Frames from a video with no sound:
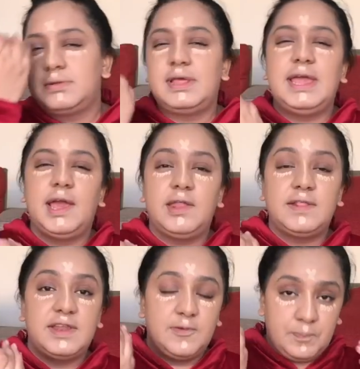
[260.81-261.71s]
the
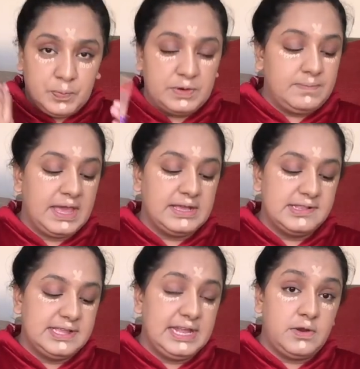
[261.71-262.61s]
area that I put my
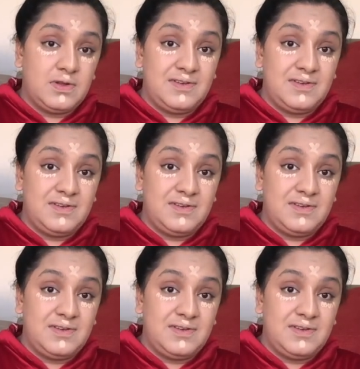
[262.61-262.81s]
concealer